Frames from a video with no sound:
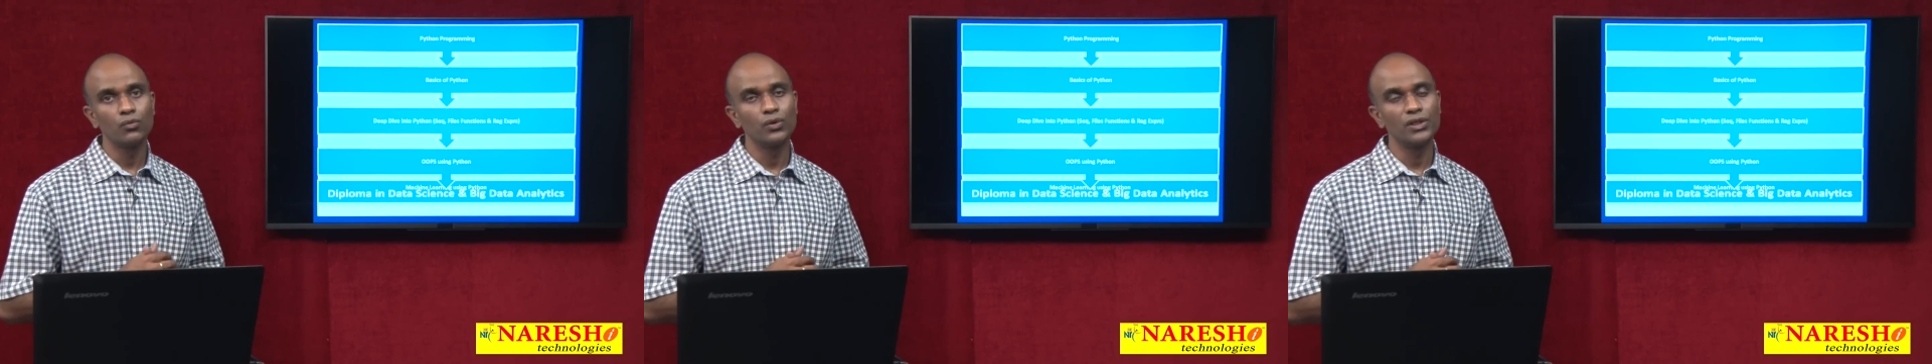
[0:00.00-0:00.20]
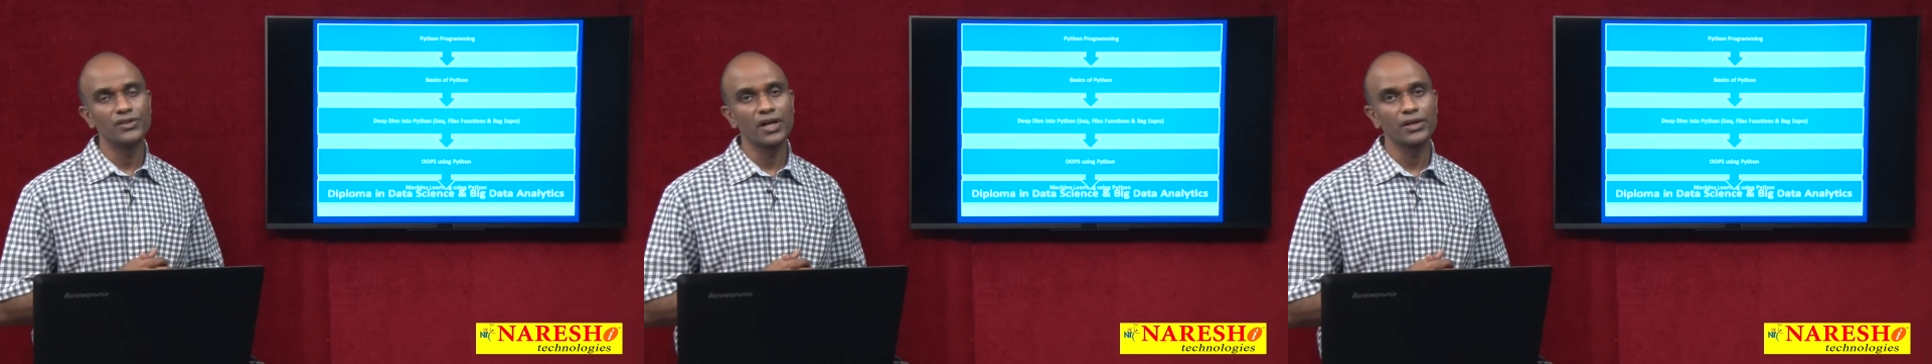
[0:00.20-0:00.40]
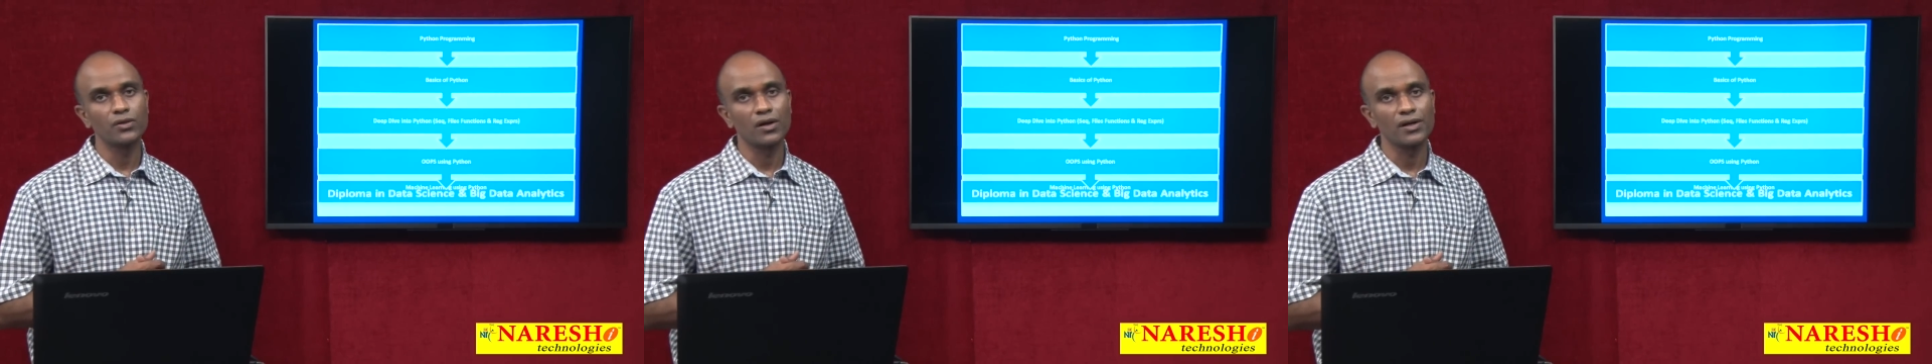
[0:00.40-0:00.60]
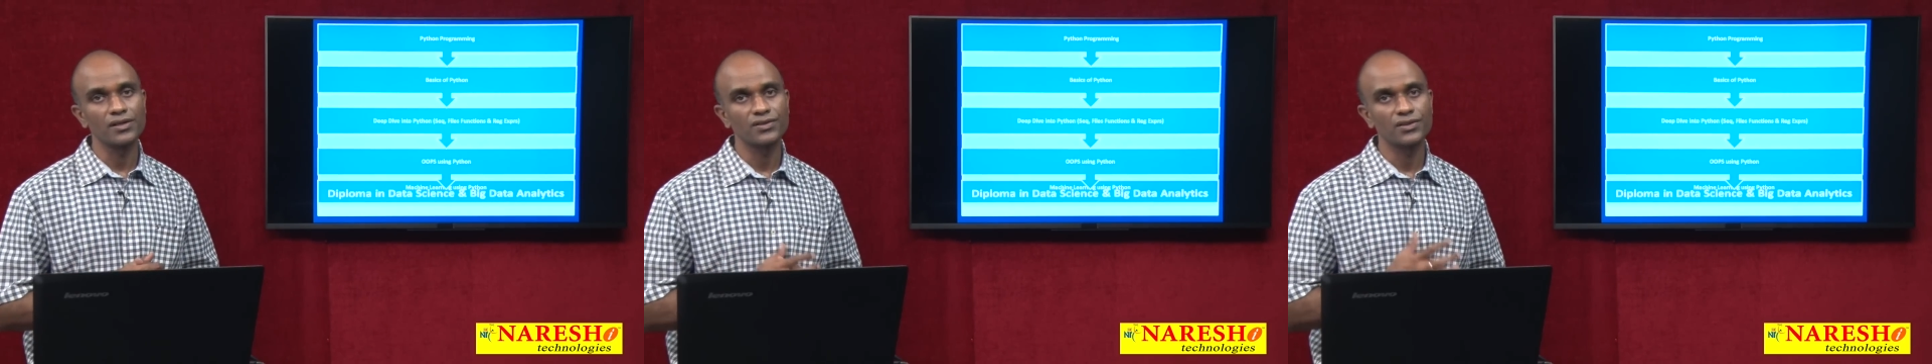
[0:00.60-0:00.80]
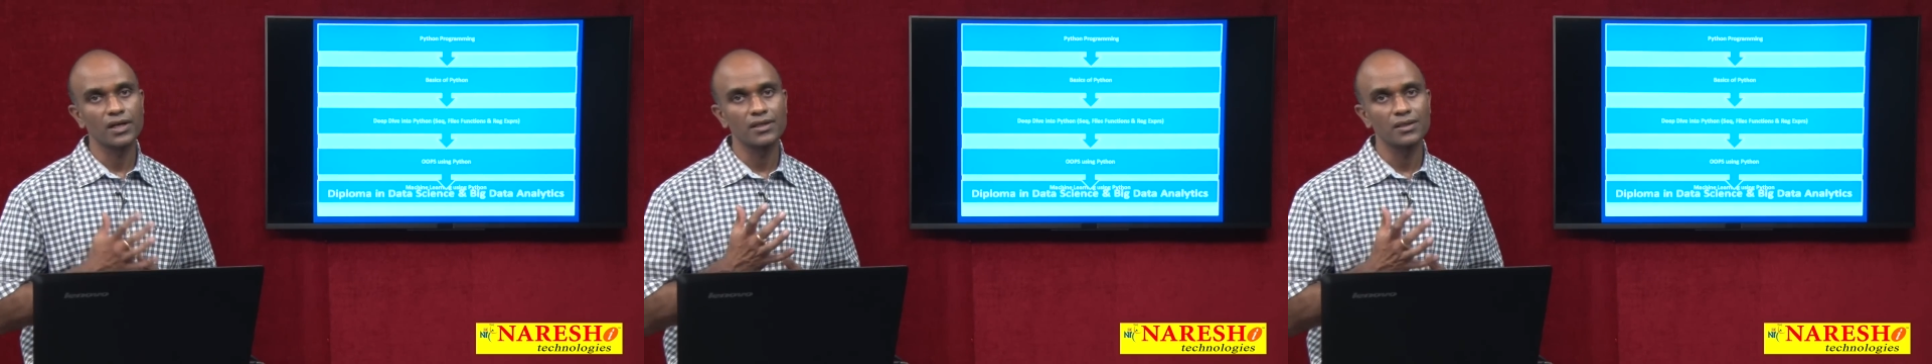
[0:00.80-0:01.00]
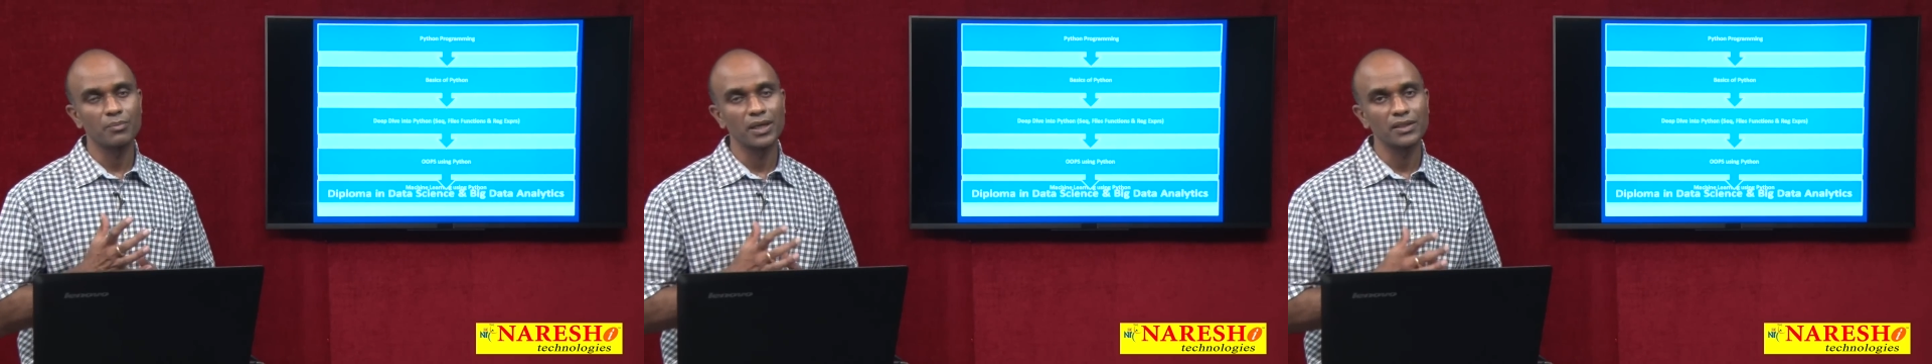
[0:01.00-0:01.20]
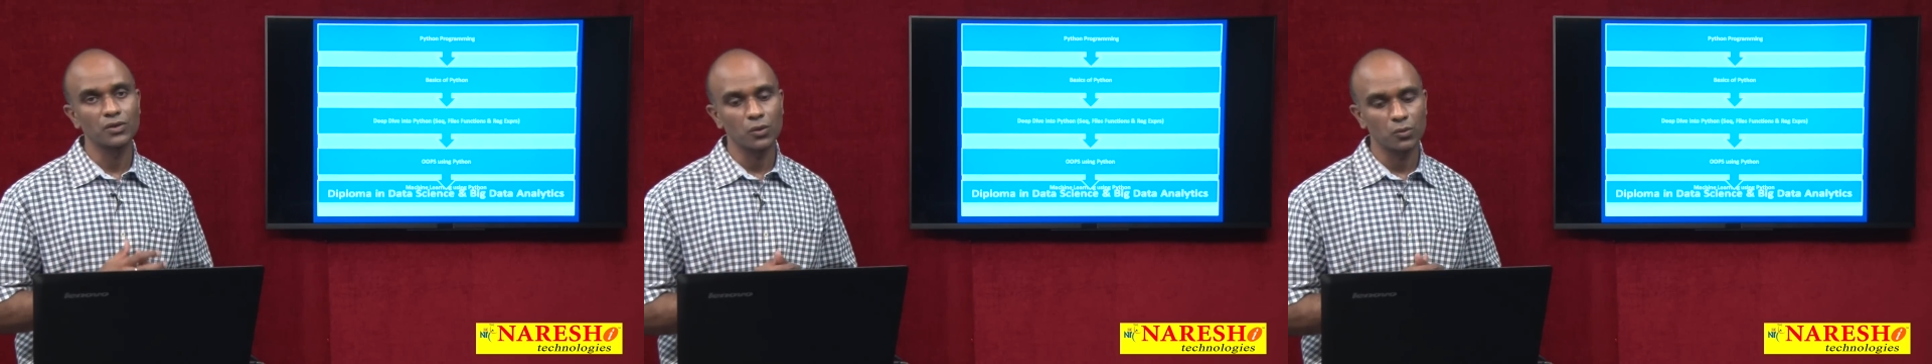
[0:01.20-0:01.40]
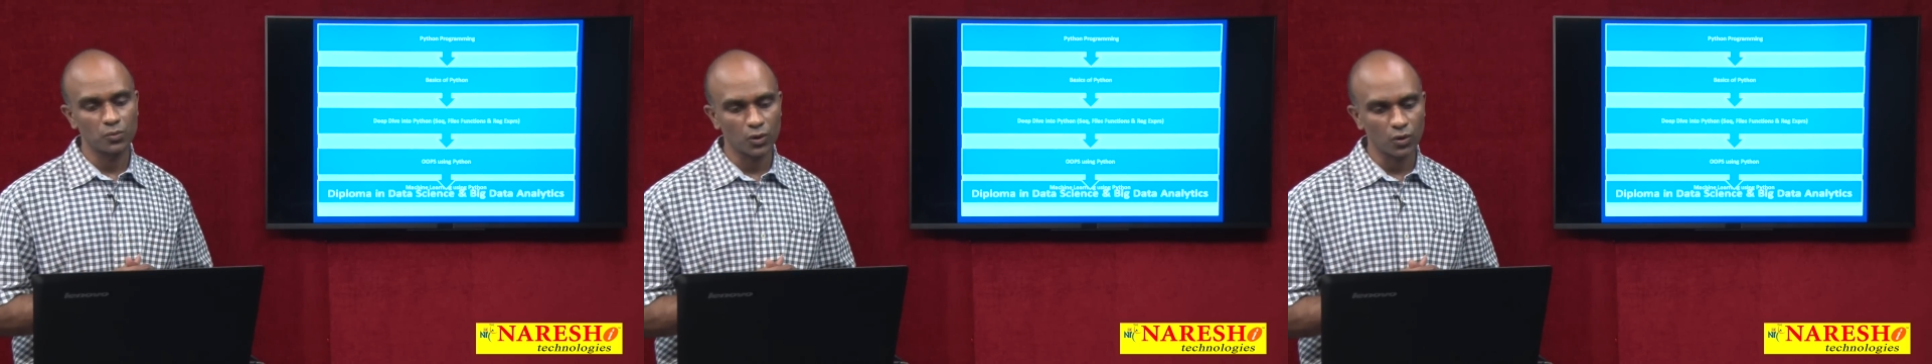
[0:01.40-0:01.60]
we'll try to understand the
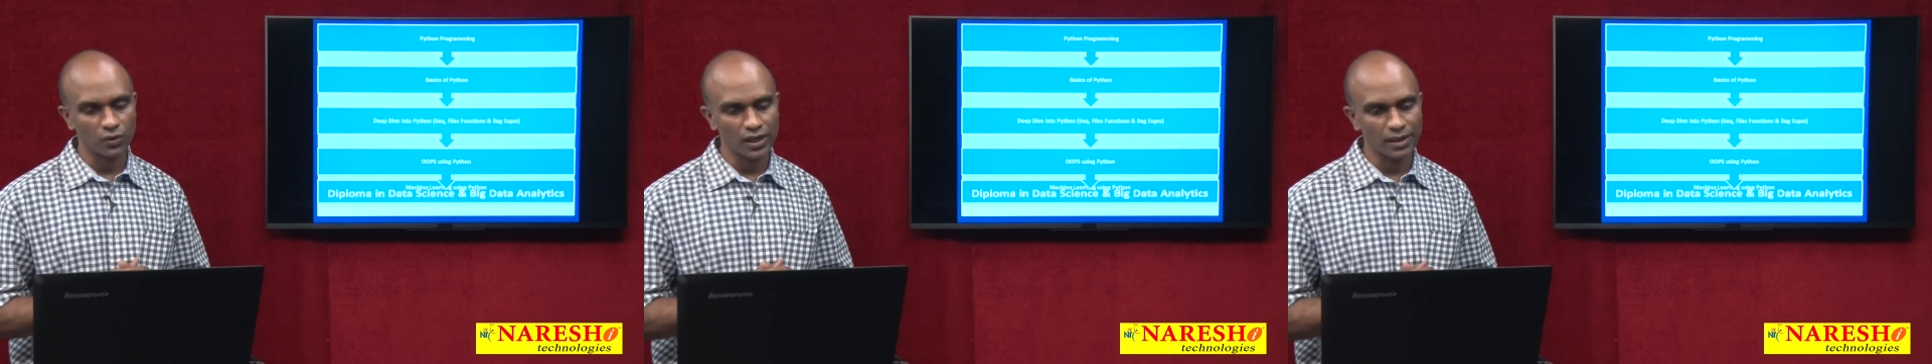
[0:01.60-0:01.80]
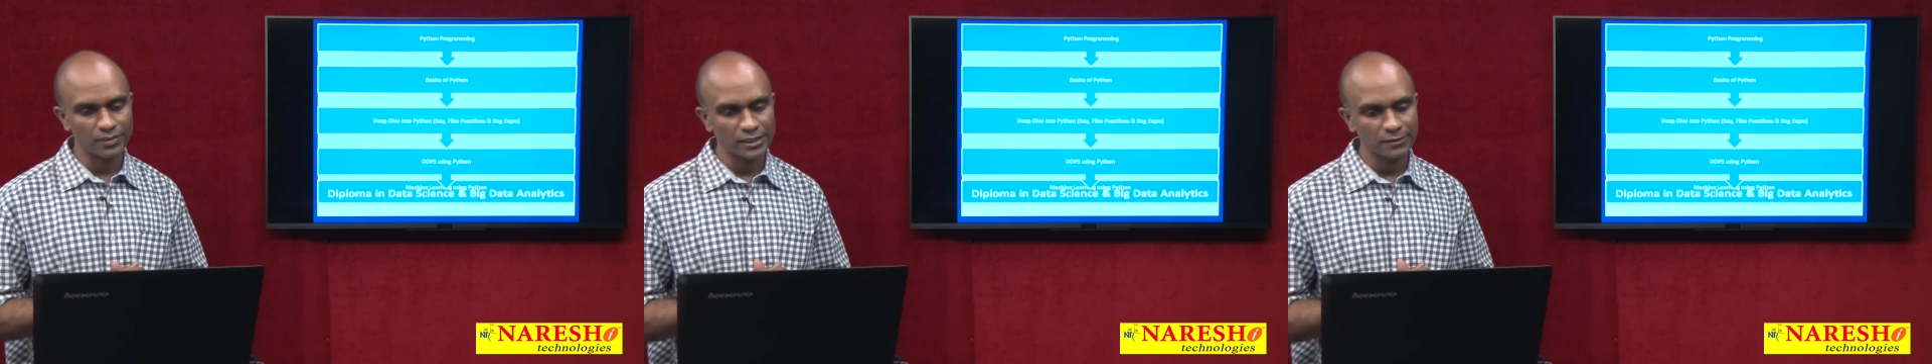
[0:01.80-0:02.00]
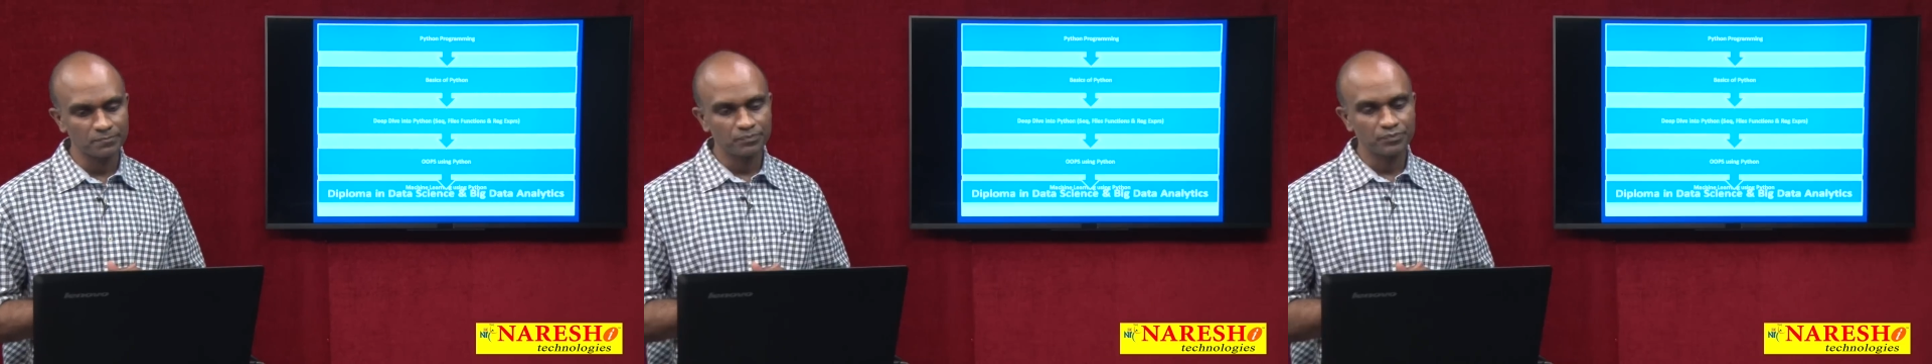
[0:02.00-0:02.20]
Python programming,